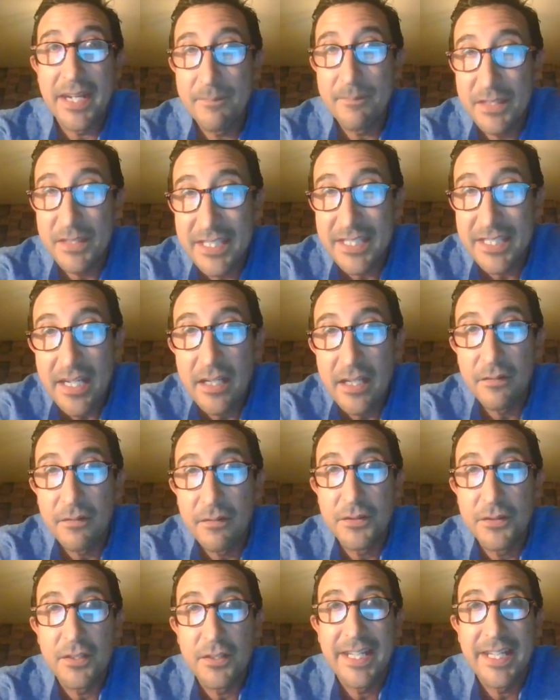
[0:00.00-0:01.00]

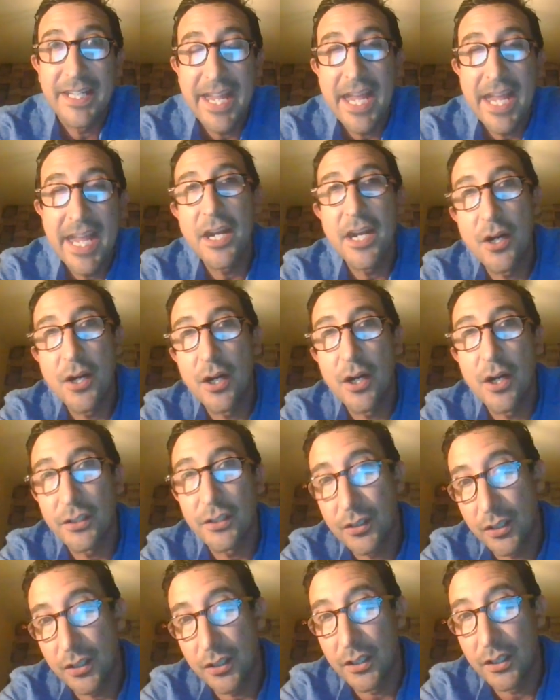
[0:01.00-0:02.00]
themselves
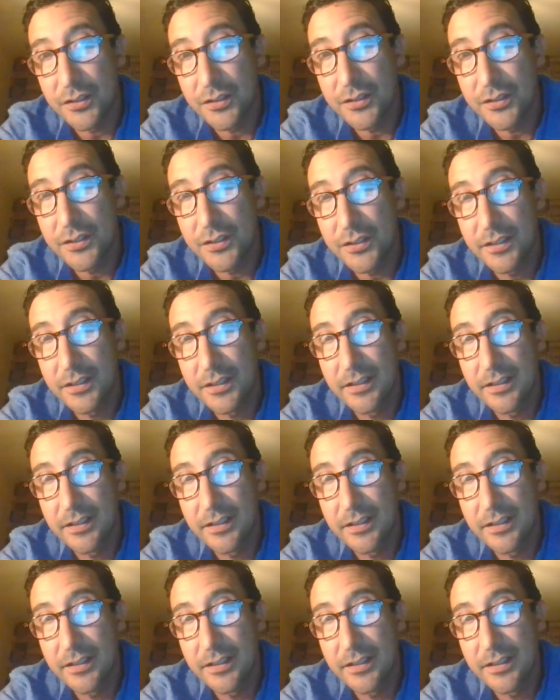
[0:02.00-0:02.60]
cannot cause